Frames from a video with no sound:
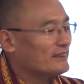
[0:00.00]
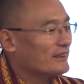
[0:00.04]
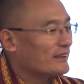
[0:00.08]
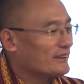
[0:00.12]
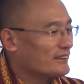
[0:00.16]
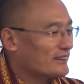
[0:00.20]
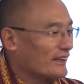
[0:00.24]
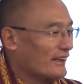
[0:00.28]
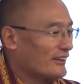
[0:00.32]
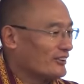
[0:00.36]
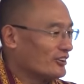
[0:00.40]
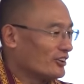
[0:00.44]
their
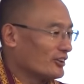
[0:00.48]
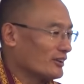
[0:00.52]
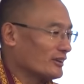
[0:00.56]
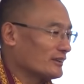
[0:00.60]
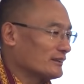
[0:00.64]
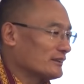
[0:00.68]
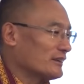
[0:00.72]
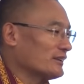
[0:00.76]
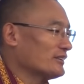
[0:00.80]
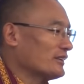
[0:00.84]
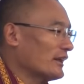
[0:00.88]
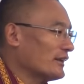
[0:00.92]
tenure.
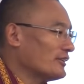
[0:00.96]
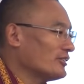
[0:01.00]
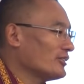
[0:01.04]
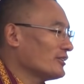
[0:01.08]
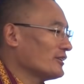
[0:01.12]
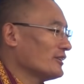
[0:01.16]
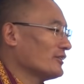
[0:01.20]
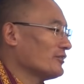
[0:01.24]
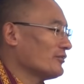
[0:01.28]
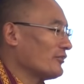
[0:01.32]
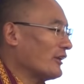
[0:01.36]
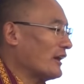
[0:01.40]
The tenure
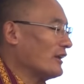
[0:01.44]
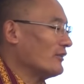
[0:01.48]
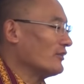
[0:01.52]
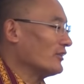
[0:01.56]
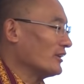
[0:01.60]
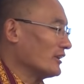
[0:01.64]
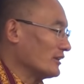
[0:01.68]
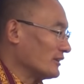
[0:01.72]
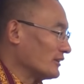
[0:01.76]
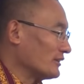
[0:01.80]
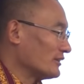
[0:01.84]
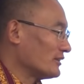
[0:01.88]
is 5
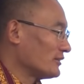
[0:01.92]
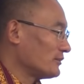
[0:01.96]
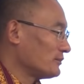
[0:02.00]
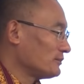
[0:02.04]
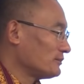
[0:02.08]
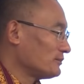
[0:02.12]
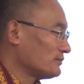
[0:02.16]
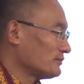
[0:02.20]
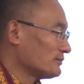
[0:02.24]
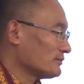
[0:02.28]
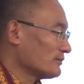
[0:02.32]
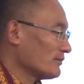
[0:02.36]
years.
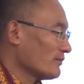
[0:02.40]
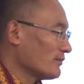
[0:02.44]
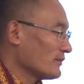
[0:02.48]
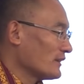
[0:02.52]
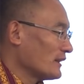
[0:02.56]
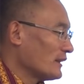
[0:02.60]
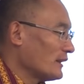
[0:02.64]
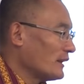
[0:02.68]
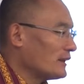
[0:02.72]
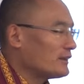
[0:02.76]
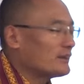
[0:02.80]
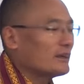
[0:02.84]

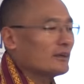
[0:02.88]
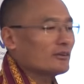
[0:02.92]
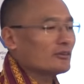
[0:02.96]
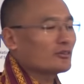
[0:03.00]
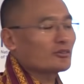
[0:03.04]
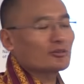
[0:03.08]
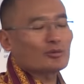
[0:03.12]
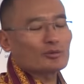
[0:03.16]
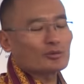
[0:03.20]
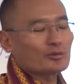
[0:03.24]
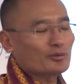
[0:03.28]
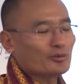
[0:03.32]
It does
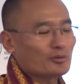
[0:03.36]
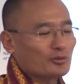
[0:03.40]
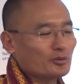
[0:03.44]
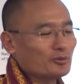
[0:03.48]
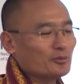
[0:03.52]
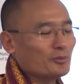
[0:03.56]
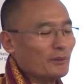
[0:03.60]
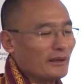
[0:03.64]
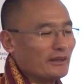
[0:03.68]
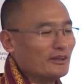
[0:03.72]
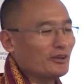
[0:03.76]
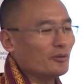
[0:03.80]
so through
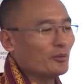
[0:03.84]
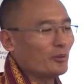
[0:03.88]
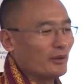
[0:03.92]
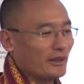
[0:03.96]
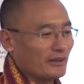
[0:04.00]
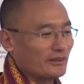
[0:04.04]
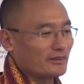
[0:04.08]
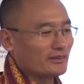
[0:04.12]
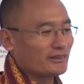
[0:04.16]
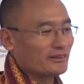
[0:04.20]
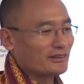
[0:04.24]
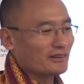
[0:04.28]
many
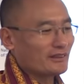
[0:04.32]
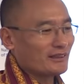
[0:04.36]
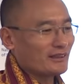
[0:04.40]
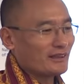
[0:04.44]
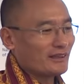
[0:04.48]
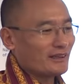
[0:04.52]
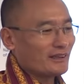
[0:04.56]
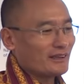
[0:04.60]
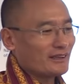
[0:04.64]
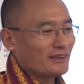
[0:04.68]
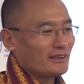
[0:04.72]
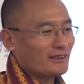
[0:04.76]
ways.
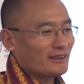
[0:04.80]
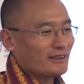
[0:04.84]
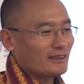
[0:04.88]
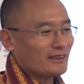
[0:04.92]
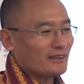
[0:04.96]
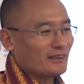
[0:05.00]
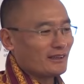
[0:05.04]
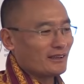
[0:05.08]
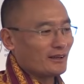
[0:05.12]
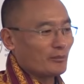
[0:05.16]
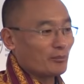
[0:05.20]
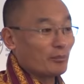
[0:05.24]

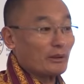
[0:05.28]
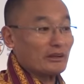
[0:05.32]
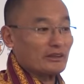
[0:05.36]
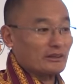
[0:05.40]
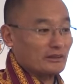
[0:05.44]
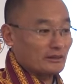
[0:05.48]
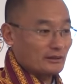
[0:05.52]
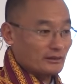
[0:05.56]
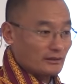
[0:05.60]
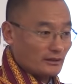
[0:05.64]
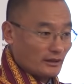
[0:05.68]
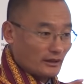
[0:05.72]

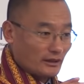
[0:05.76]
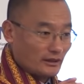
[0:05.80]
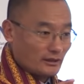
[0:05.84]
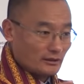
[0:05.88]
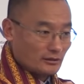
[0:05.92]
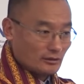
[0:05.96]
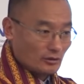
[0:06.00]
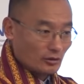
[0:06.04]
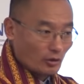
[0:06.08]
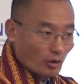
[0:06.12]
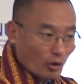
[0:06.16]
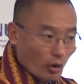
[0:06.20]
But
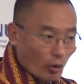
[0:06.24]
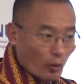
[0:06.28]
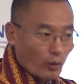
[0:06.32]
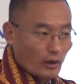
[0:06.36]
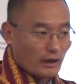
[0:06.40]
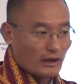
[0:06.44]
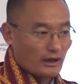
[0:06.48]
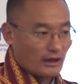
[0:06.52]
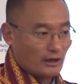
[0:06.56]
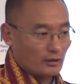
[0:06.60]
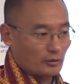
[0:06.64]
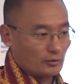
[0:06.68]
the lower
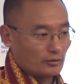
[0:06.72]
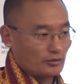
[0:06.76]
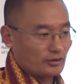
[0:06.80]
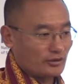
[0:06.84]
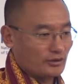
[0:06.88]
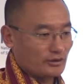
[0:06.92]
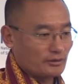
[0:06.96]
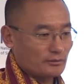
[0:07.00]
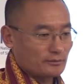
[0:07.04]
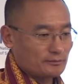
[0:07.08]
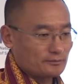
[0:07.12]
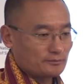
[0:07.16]

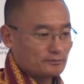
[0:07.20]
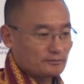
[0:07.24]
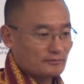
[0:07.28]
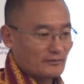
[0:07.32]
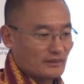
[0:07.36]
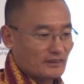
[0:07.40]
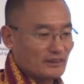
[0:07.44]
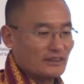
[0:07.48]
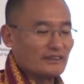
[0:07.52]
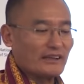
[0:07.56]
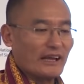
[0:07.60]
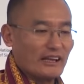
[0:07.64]
house,
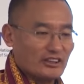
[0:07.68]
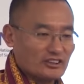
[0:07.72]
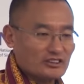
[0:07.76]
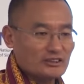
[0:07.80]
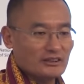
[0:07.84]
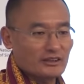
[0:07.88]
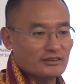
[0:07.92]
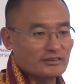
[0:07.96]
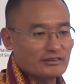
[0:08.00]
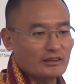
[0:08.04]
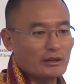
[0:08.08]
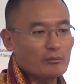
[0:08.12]
the
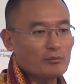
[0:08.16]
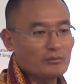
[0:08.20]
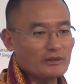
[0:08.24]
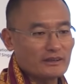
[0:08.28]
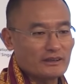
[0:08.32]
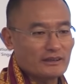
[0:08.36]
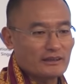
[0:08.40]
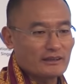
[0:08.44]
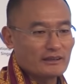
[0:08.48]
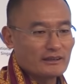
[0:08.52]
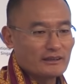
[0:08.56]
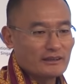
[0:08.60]
National
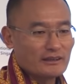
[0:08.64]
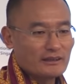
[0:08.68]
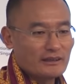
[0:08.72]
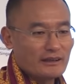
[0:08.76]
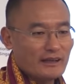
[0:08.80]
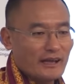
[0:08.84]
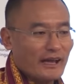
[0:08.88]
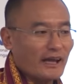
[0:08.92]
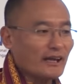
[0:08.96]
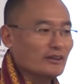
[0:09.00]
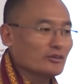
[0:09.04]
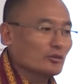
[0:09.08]
Assembly,
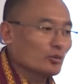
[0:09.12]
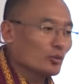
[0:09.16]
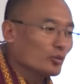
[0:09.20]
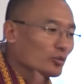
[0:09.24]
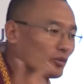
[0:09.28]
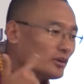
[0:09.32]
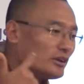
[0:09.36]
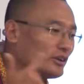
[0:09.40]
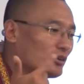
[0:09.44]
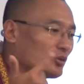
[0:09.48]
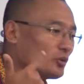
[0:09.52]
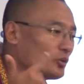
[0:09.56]
has
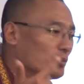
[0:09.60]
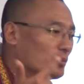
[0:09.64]
only 2